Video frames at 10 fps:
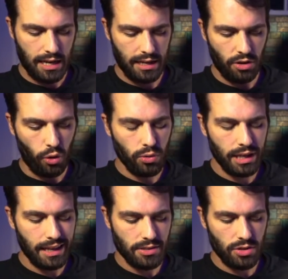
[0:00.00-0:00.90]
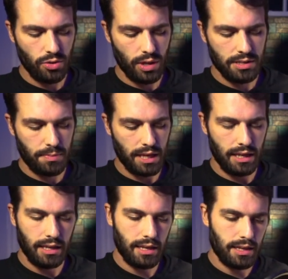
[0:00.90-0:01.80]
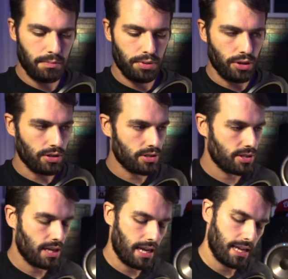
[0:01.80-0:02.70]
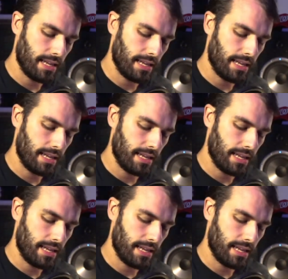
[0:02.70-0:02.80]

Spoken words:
It only has a USB input,